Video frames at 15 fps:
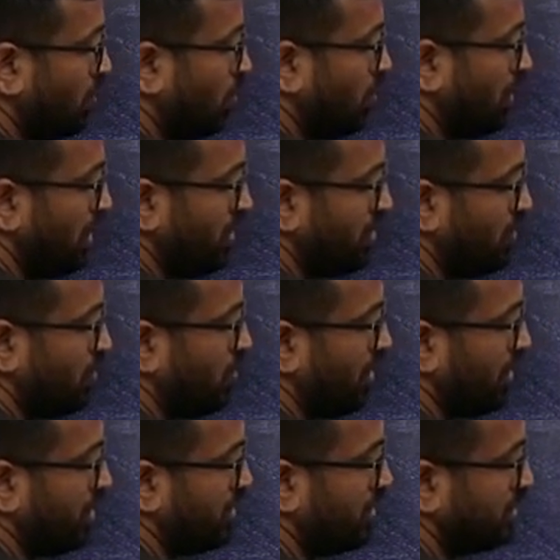1
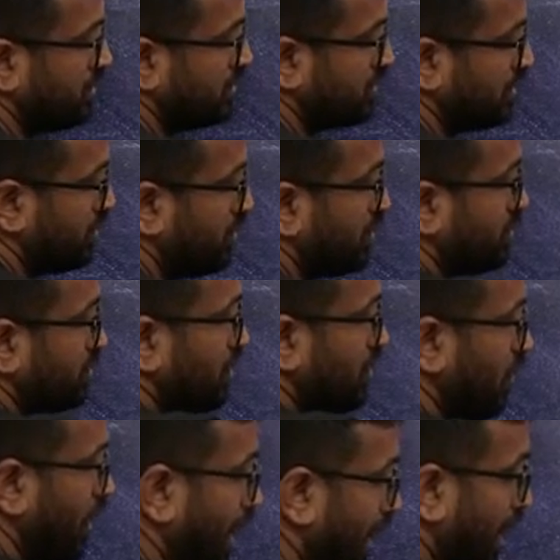1 0
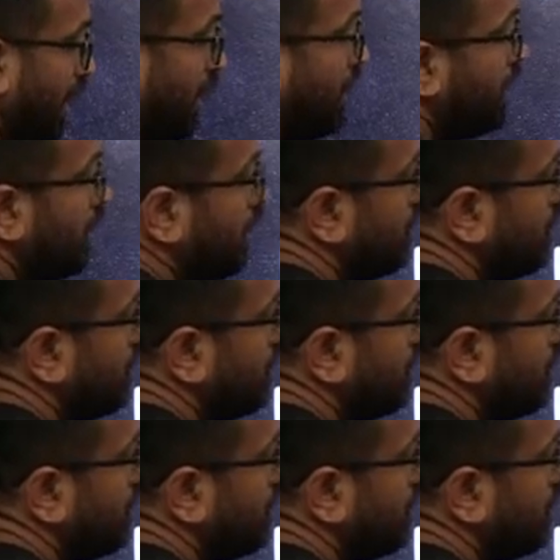0, and